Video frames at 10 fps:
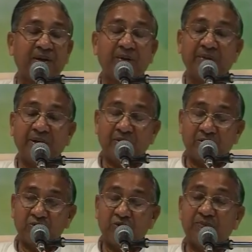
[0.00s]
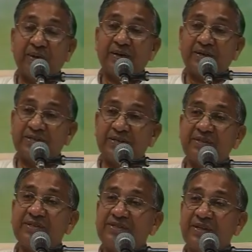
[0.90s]
Am I also practicing
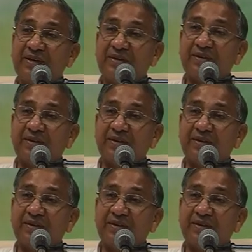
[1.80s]
this thing?